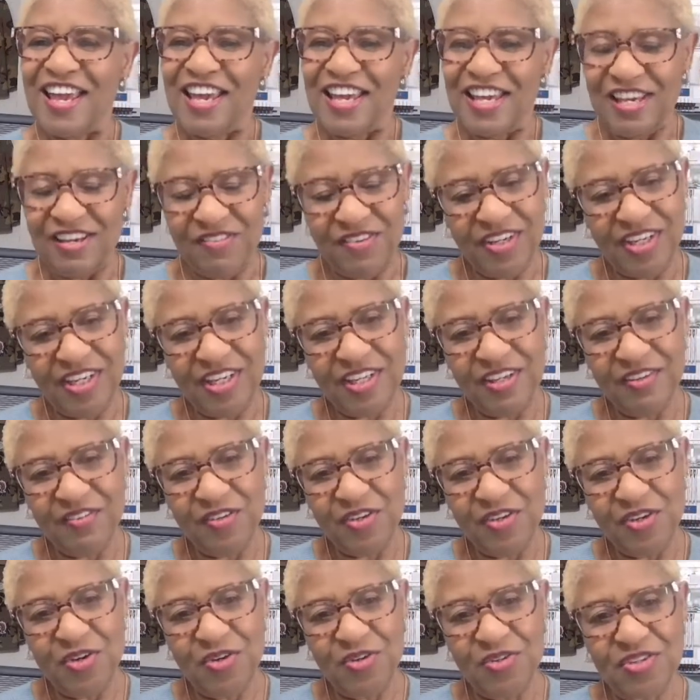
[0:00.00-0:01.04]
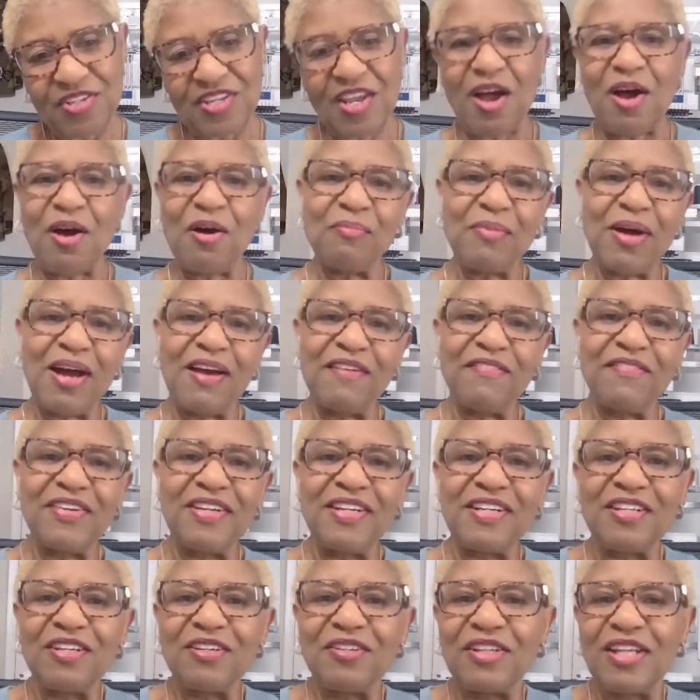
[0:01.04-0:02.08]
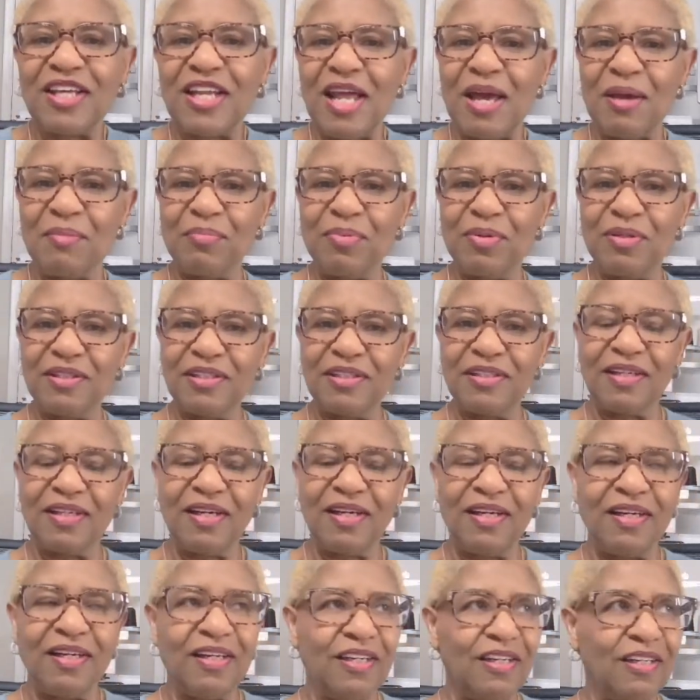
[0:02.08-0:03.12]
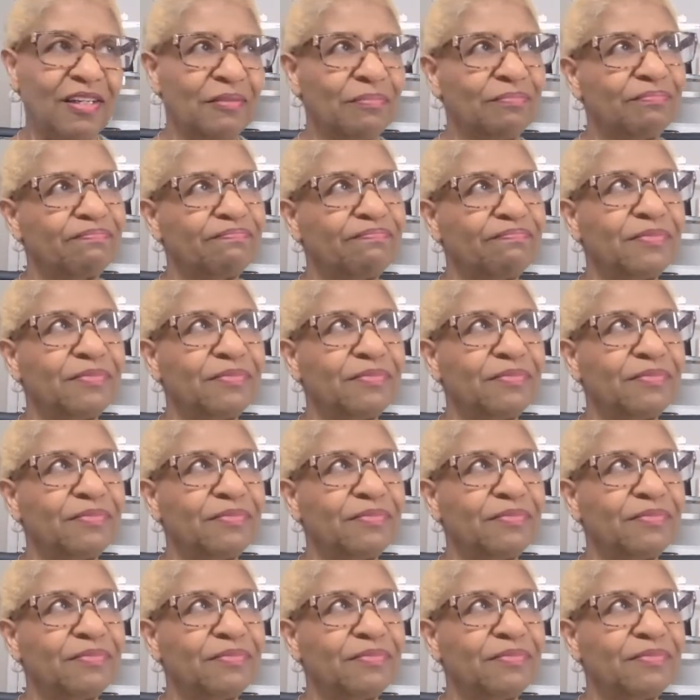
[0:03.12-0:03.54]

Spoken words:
If any of you saw my video that I put up